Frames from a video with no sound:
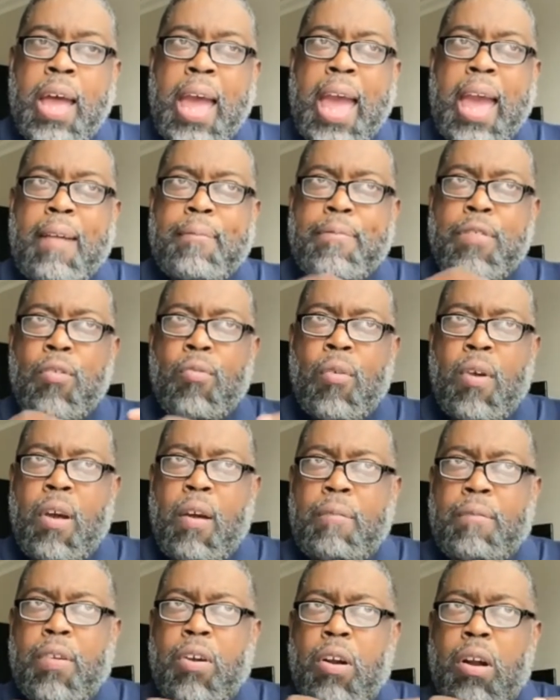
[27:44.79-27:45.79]
Have you
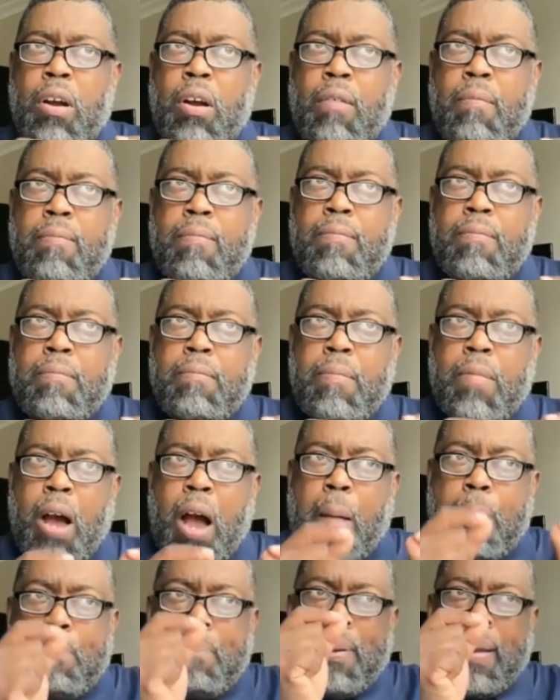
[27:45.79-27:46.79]
ever
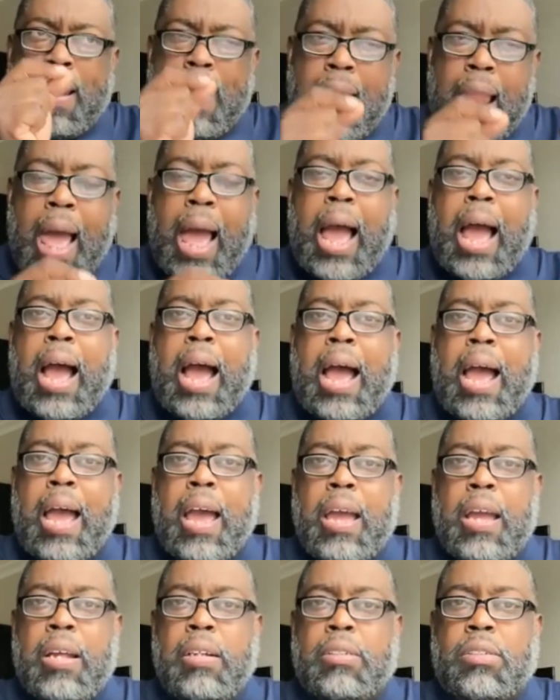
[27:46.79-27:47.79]

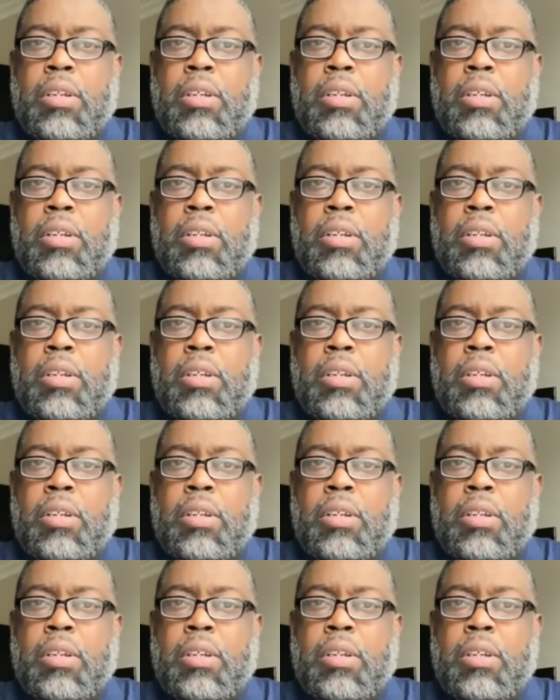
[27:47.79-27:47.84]
applied